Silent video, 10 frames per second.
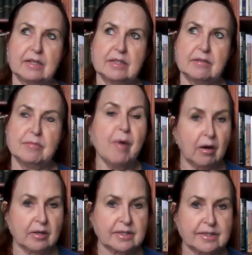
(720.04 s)

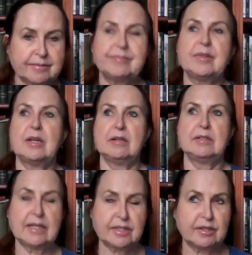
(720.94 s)
Mars,
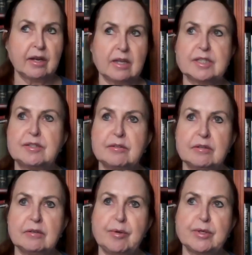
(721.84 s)
that's the last
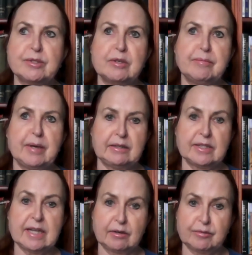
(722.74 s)
personal
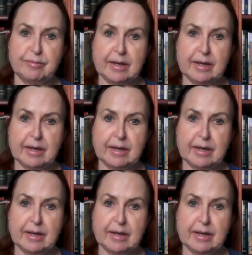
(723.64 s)
planets out of